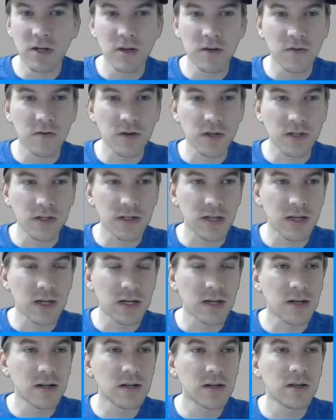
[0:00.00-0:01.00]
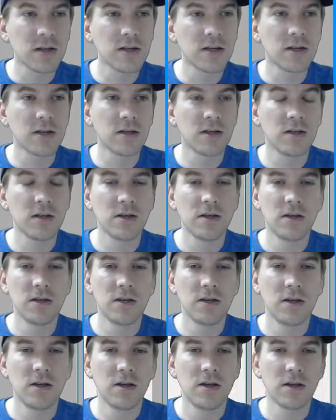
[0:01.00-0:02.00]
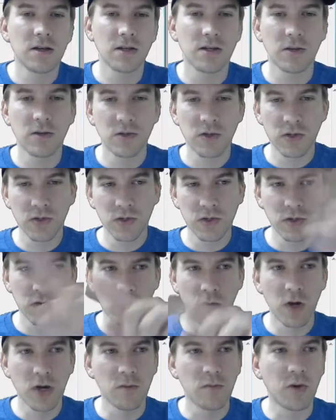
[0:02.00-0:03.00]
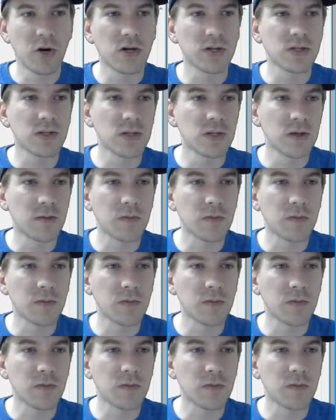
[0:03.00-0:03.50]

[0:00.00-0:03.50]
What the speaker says: to fix that. Because there's those little white boxes up